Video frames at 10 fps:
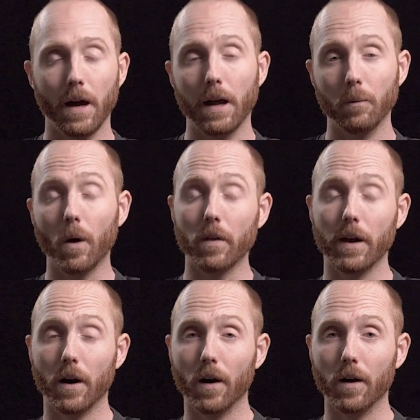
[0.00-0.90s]
And while
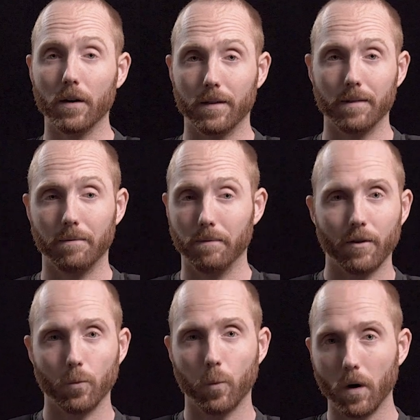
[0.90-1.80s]
they are,
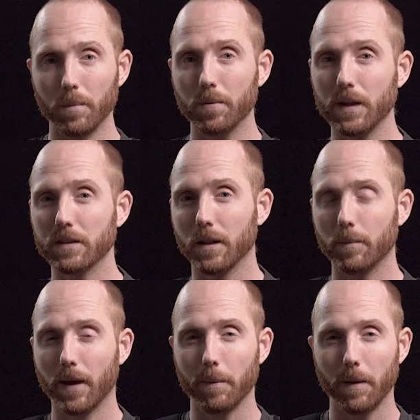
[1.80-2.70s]
there's one place on the
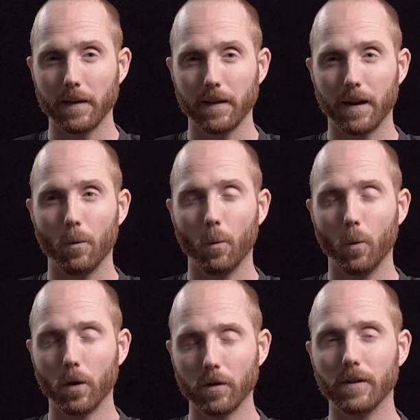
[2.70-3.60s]
backpack that I
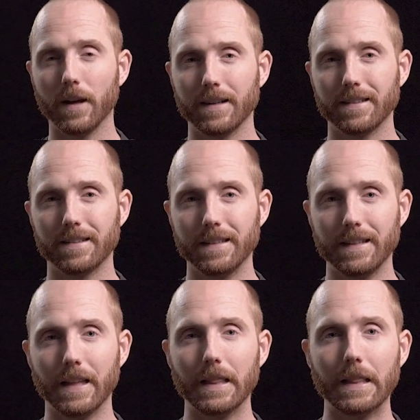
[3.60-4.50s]
would have liked to
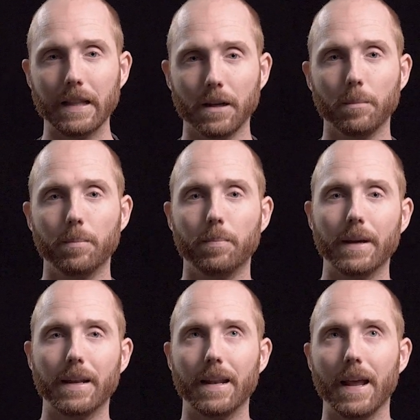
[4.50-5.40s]
see a little
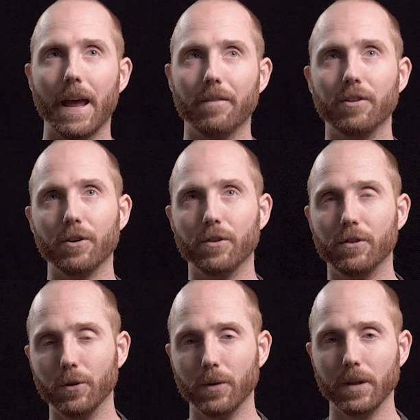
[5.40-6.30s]
bit heavier
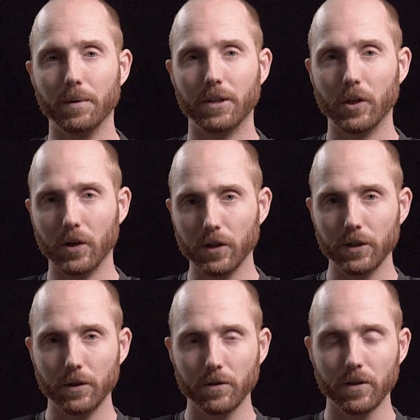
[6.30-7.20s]
duty material
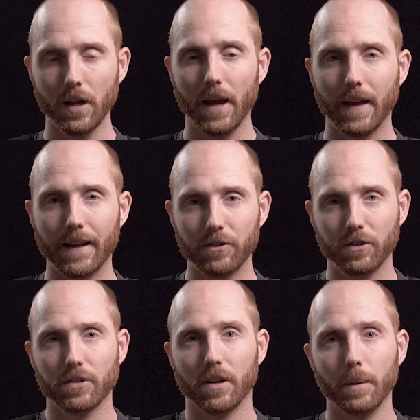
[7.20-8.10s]
used, and that's
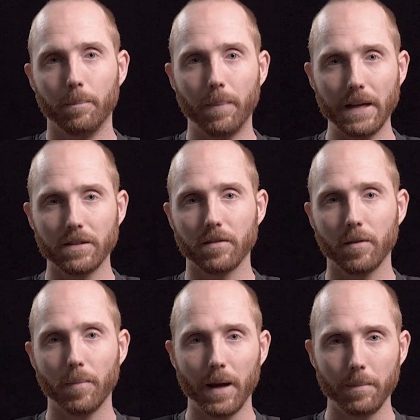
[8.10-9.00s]
just on the base of
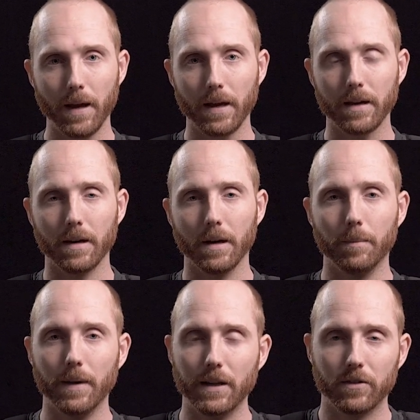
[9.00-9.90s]
the
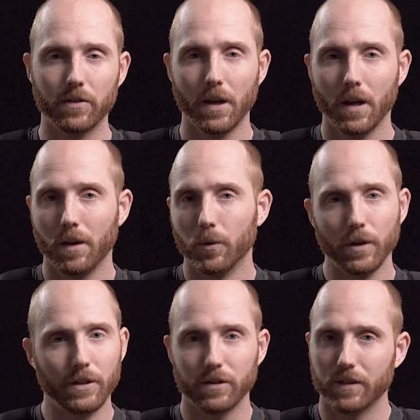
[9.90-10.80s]
backpack. It's
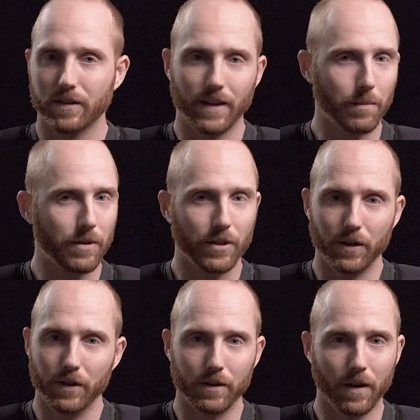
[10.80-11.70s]
really just the same
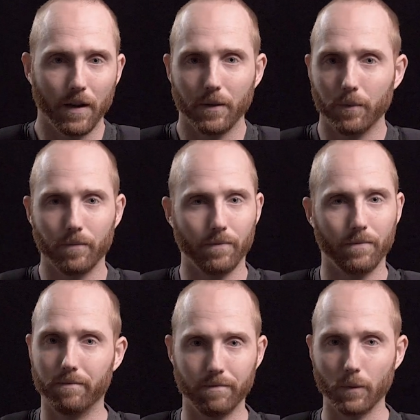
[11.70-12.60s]
material on
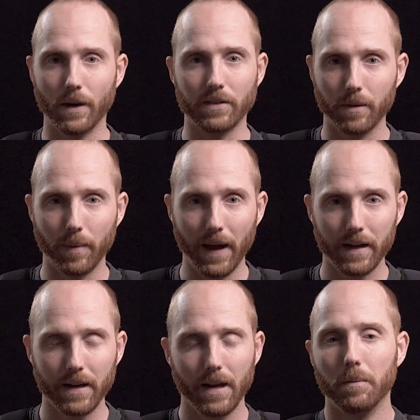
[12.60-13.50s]
the rest of the
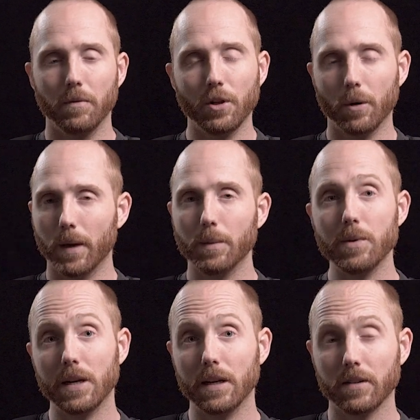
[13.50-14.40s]
bag. You know,
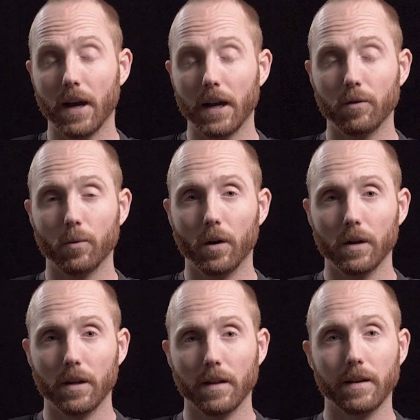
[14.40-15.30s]
maybe it is high enough
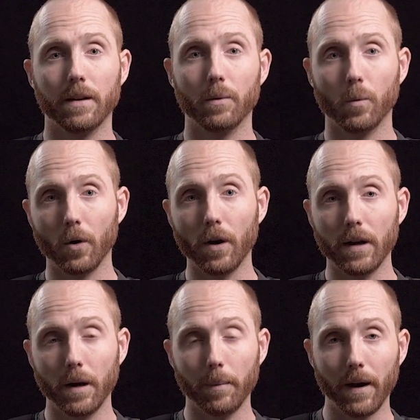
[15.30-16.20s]
quality that they didn't
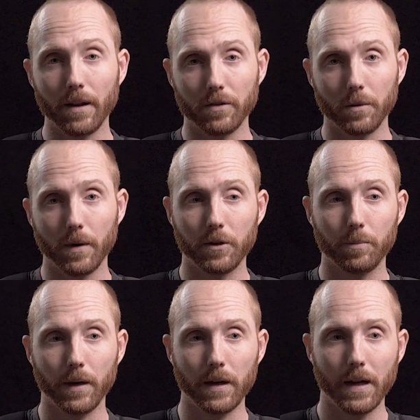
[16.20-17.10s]
worry about it so
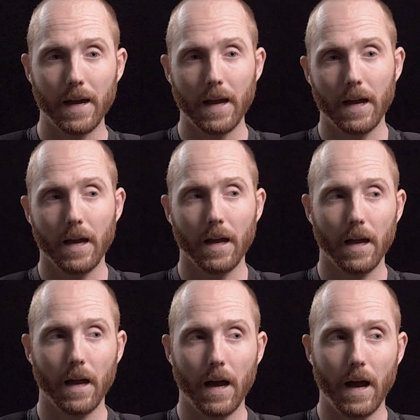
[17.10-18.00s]
much, but
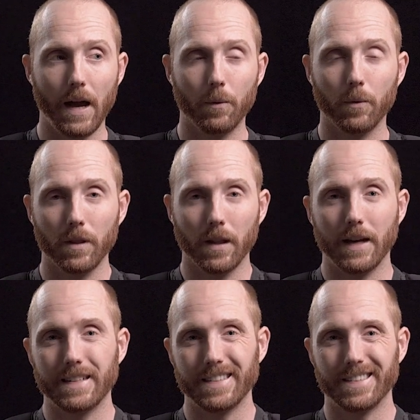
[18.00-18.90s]
I would
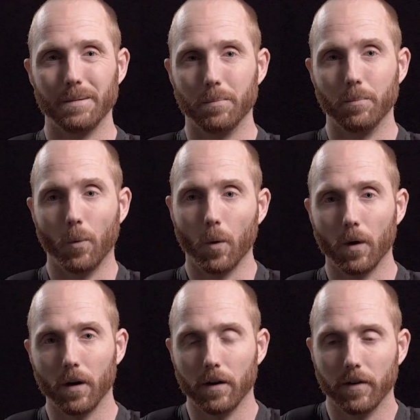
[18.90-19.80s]
like to see
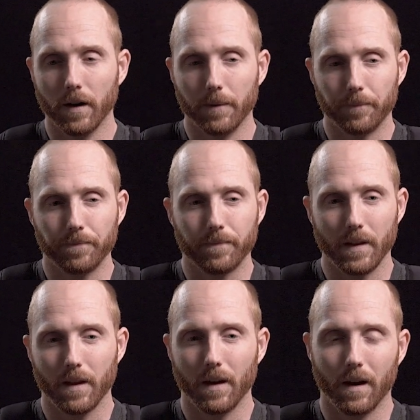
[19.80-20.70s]
more of a
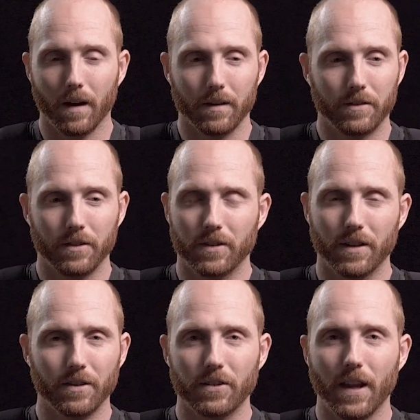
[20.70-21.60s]
just
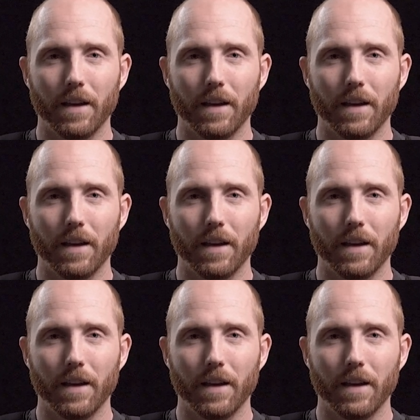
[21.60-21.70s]
a